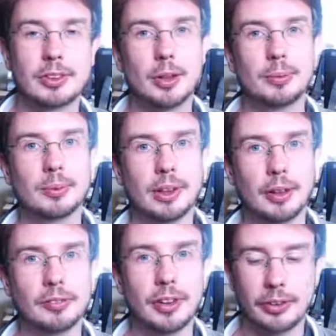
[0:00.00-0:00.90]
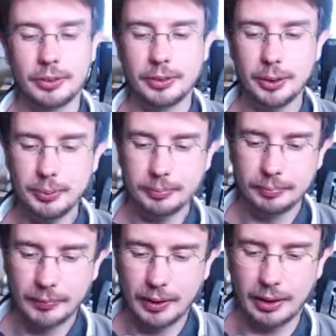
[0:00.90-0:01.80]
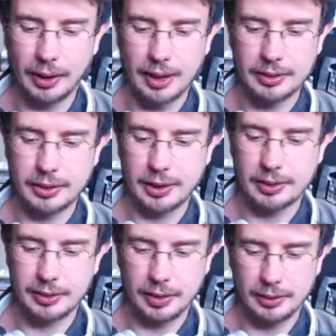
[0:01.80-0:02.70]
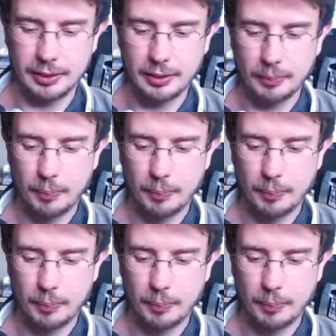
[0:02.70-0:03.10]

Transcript: So, without further ado, let's get started.